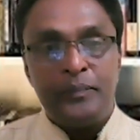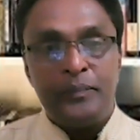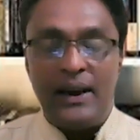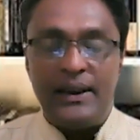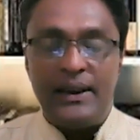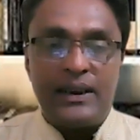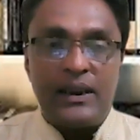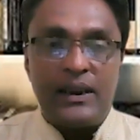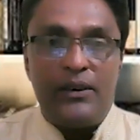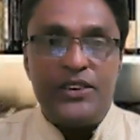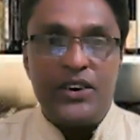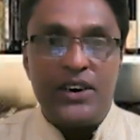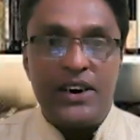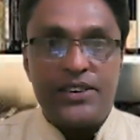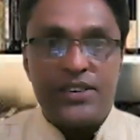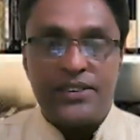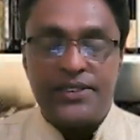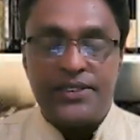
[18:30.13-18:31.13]
And in our
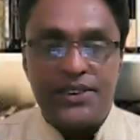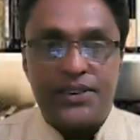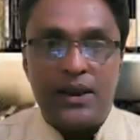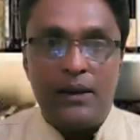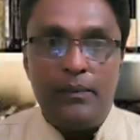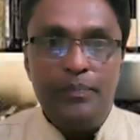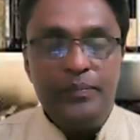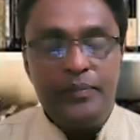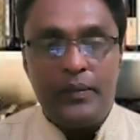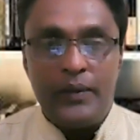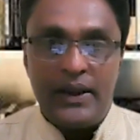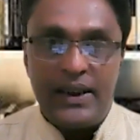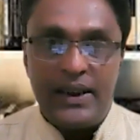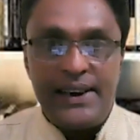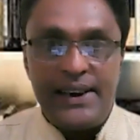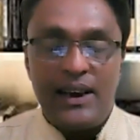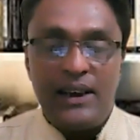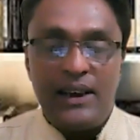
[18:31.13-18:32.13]
education system in
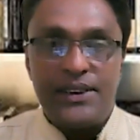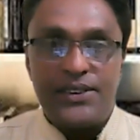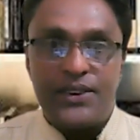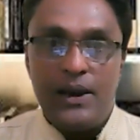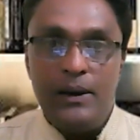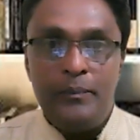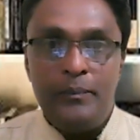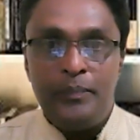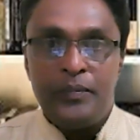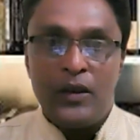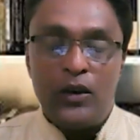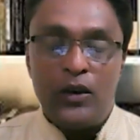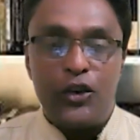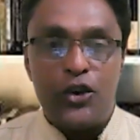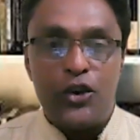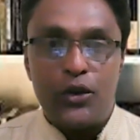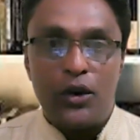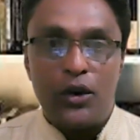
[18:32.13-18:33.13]
India, they say you
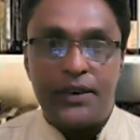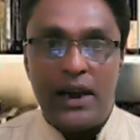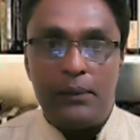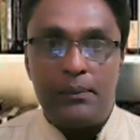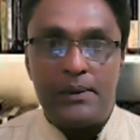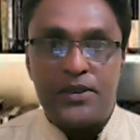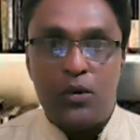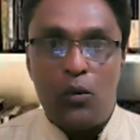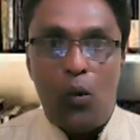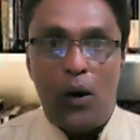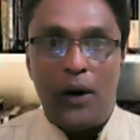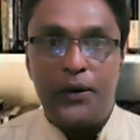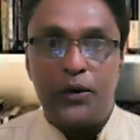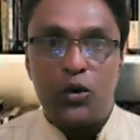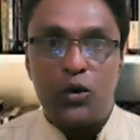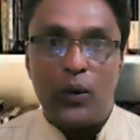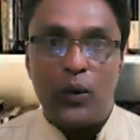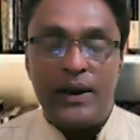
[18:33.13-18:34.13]
should know tables from 1
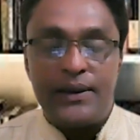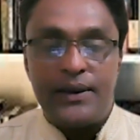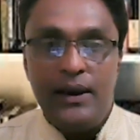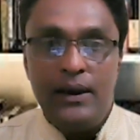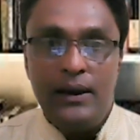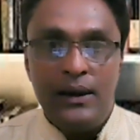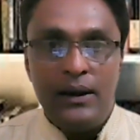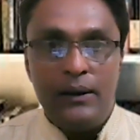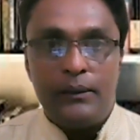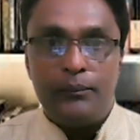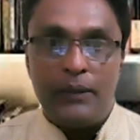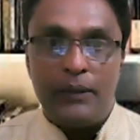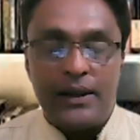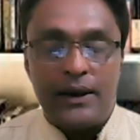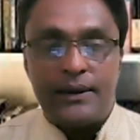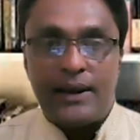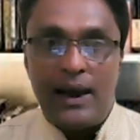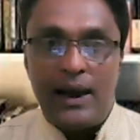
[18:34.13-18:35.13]
to 20 by
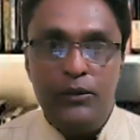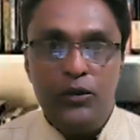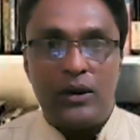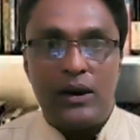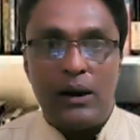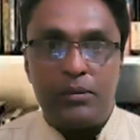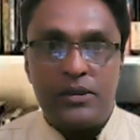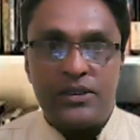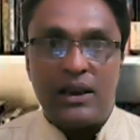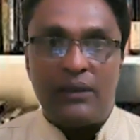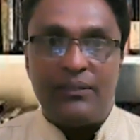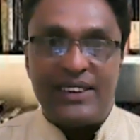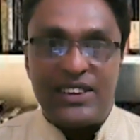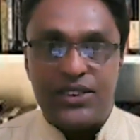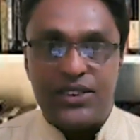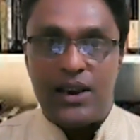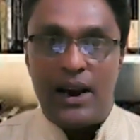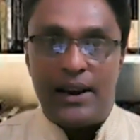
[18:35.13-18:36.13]
the time you come to
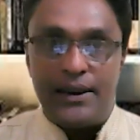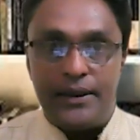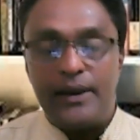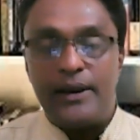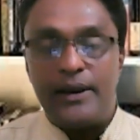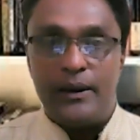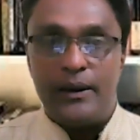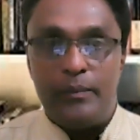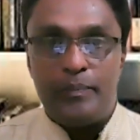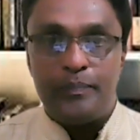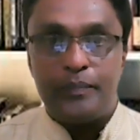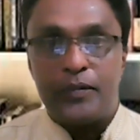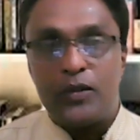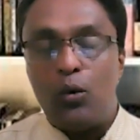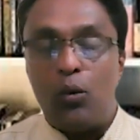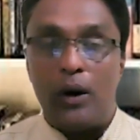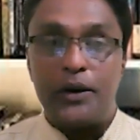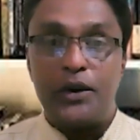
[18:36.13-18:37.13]
7th standard.
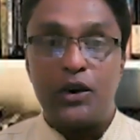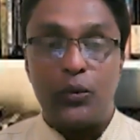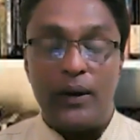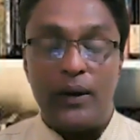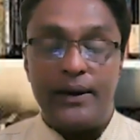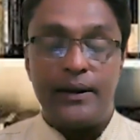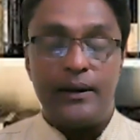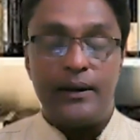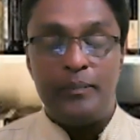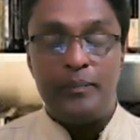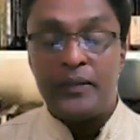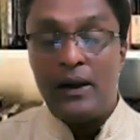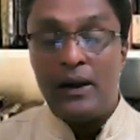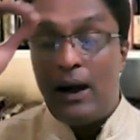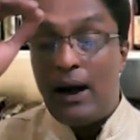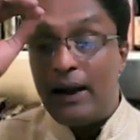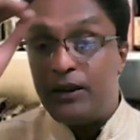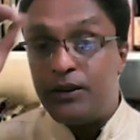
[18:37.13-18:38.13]
So 1 to 20.
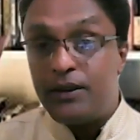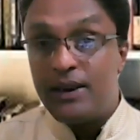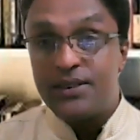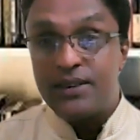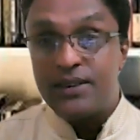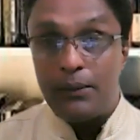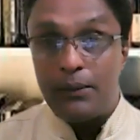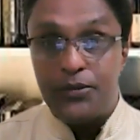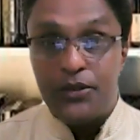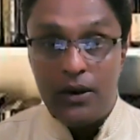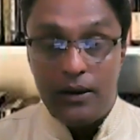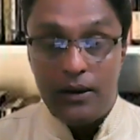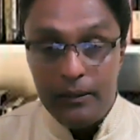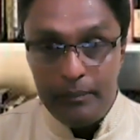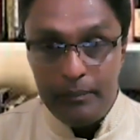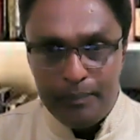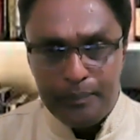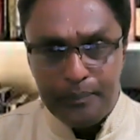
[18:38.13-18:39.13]
And just
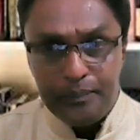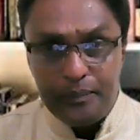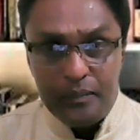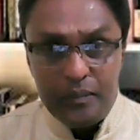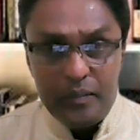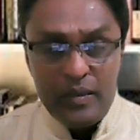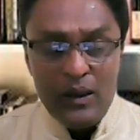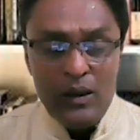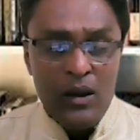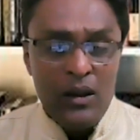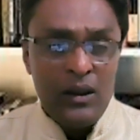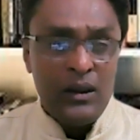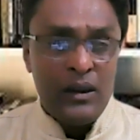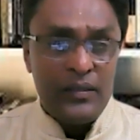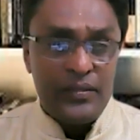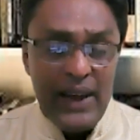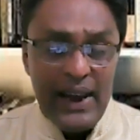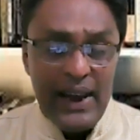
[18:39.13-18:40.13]
observe,
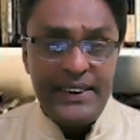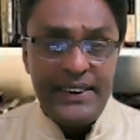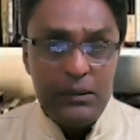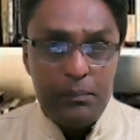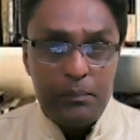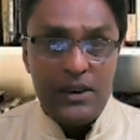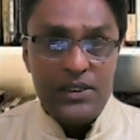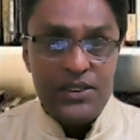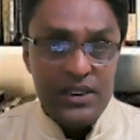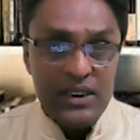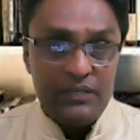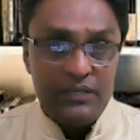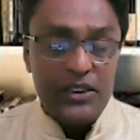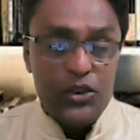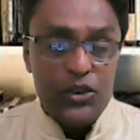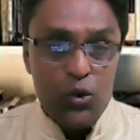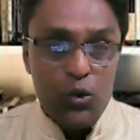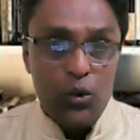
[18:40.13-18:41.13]
90% of
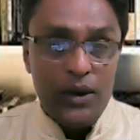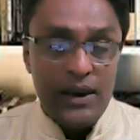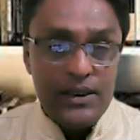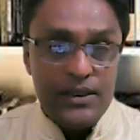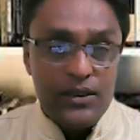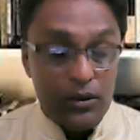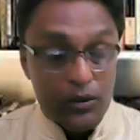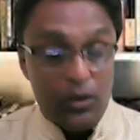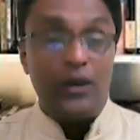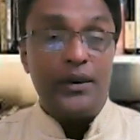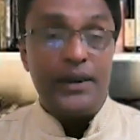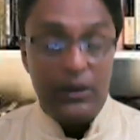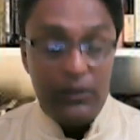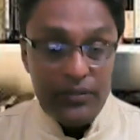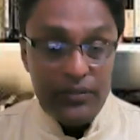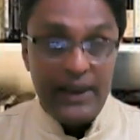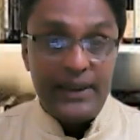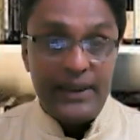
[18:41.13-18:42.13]
the students, or not
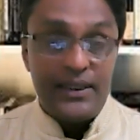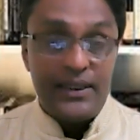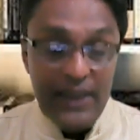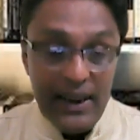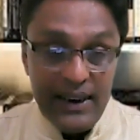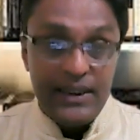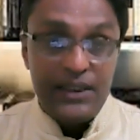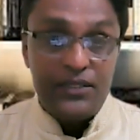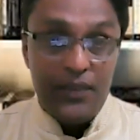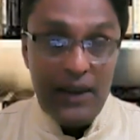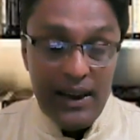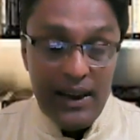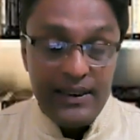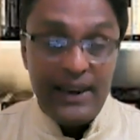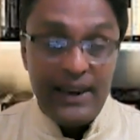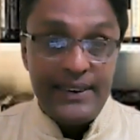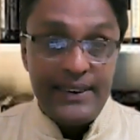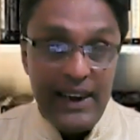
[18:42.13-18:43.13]
even 90, 95,
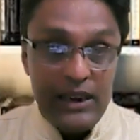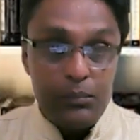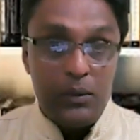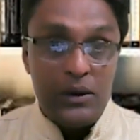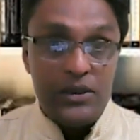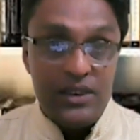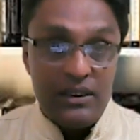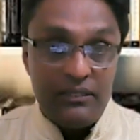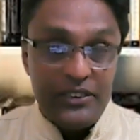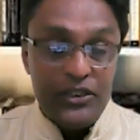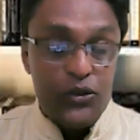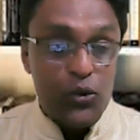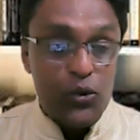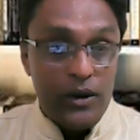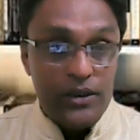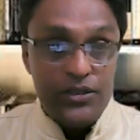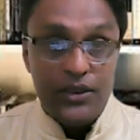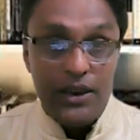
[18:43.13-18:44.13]
98% of the
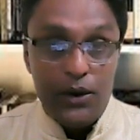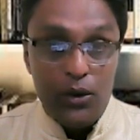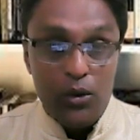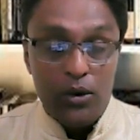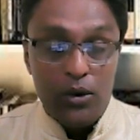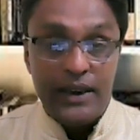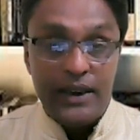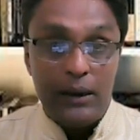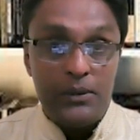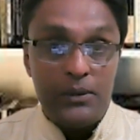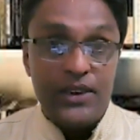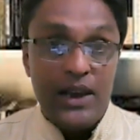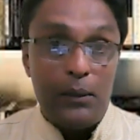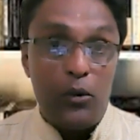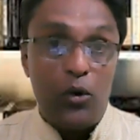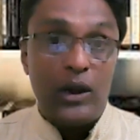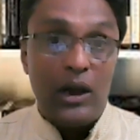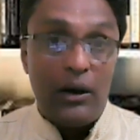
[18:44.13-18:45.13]
students, they don't know tables
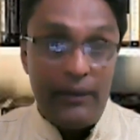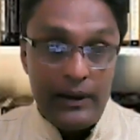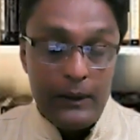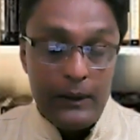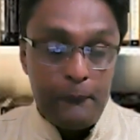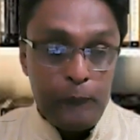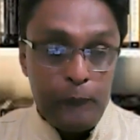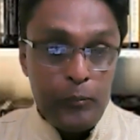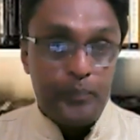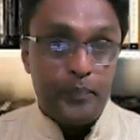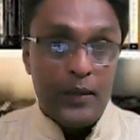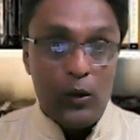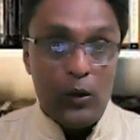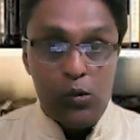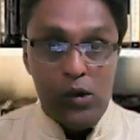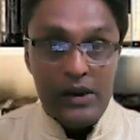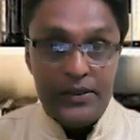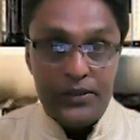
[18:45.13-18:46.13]
above 11.
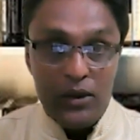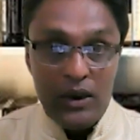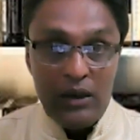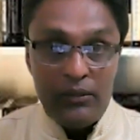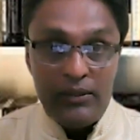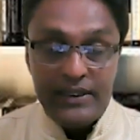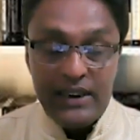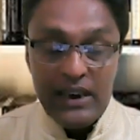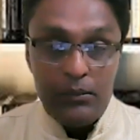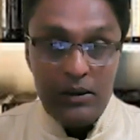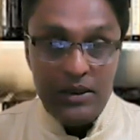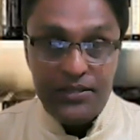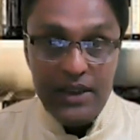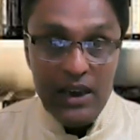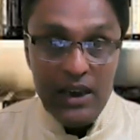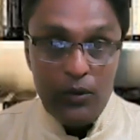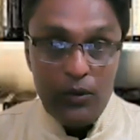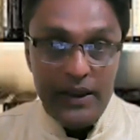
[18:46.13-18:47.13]
1 to 11 tables,
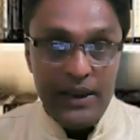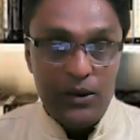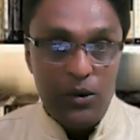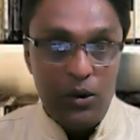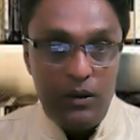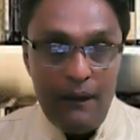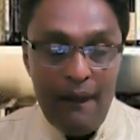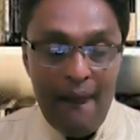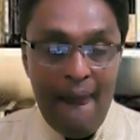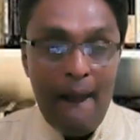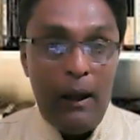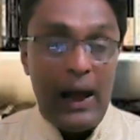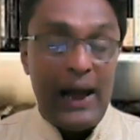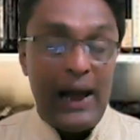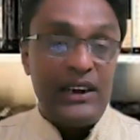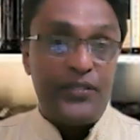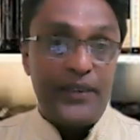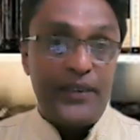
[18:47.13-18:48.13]
they are very good.
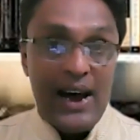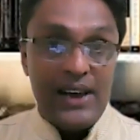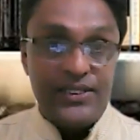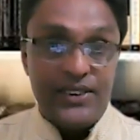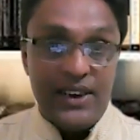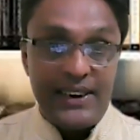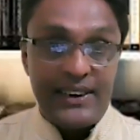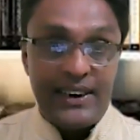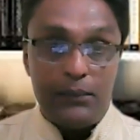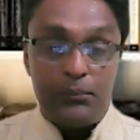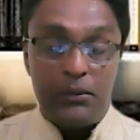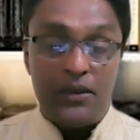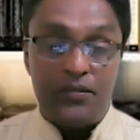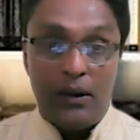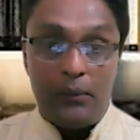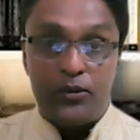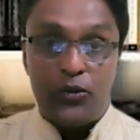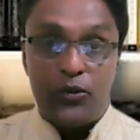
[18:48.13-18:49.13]
And if you ask any table
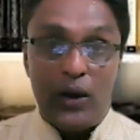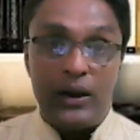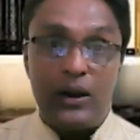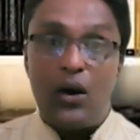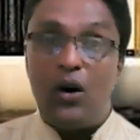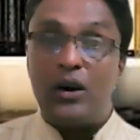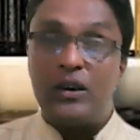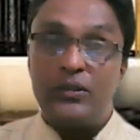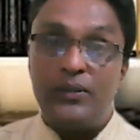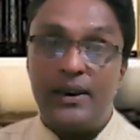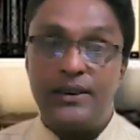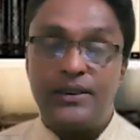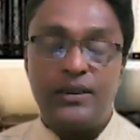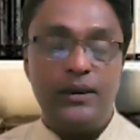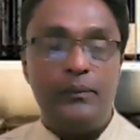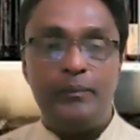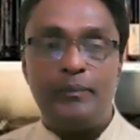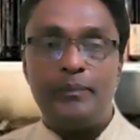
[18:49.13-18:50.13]
from 12 onwards,
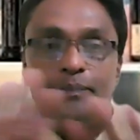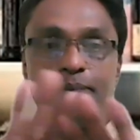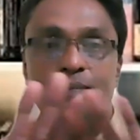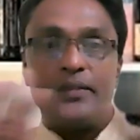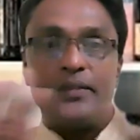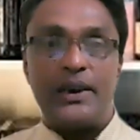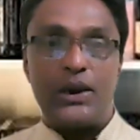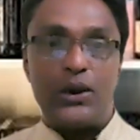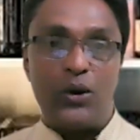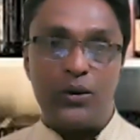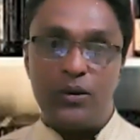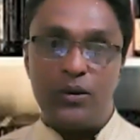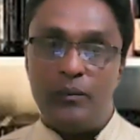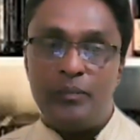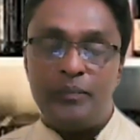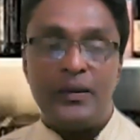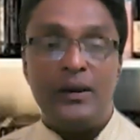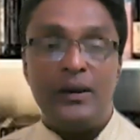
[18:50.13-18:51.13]
they don't
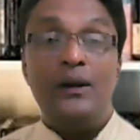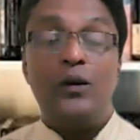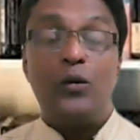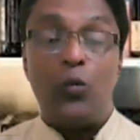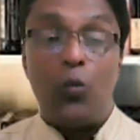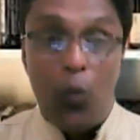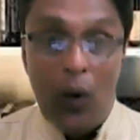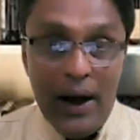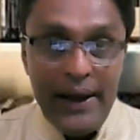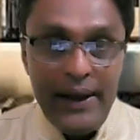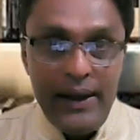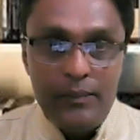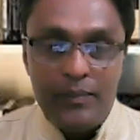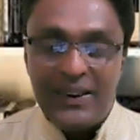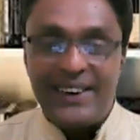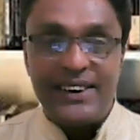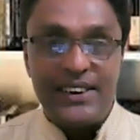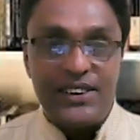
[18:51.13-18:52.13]
know. Why?
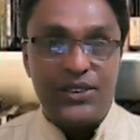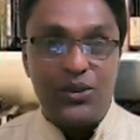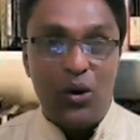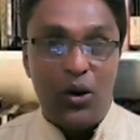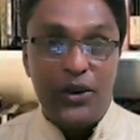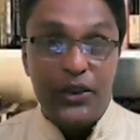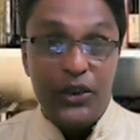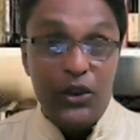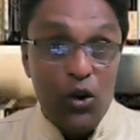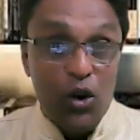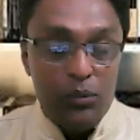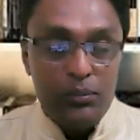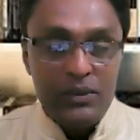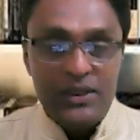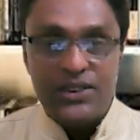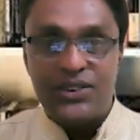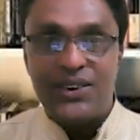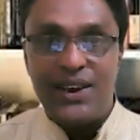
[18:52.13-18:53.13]
It is not your
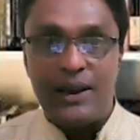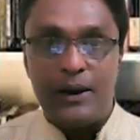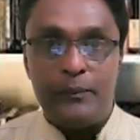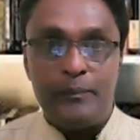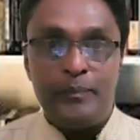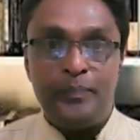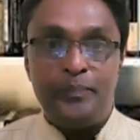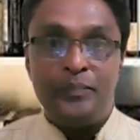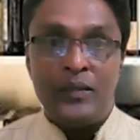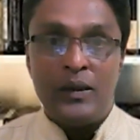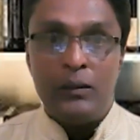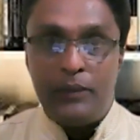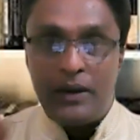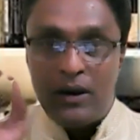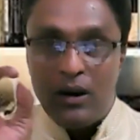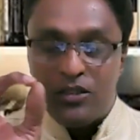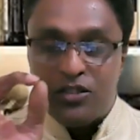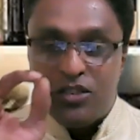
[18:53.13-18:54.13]
mistake.
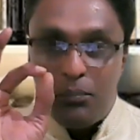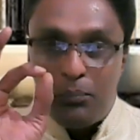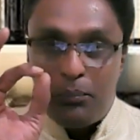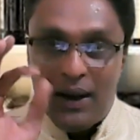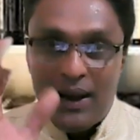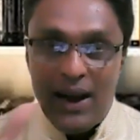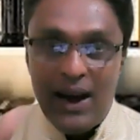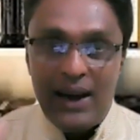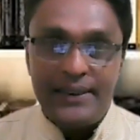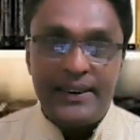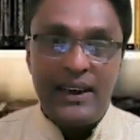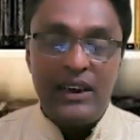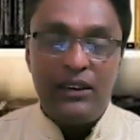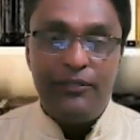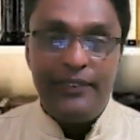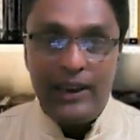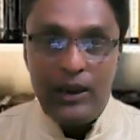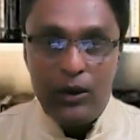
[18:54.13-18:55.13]
Because of by
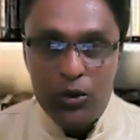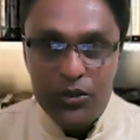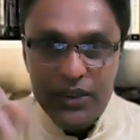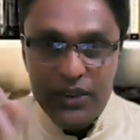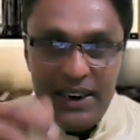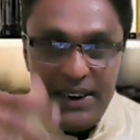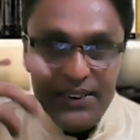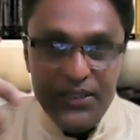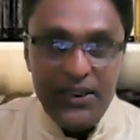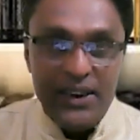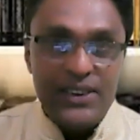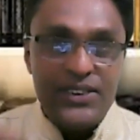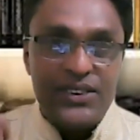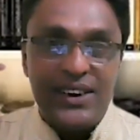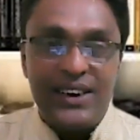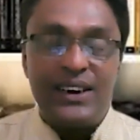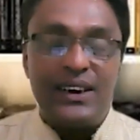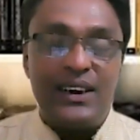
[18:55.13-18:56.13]
hearting, we lose
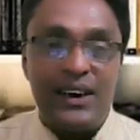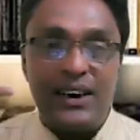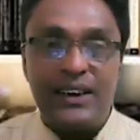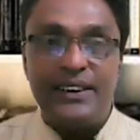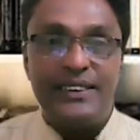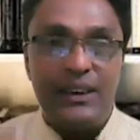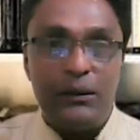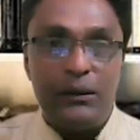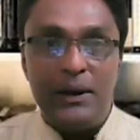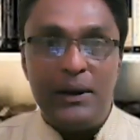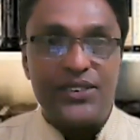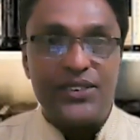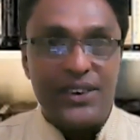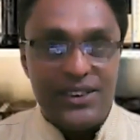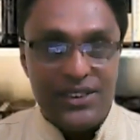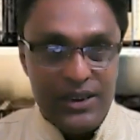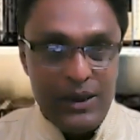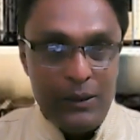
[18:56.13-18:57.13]
interest in learning the
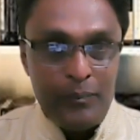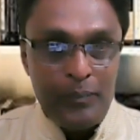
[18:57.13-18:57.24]
basics.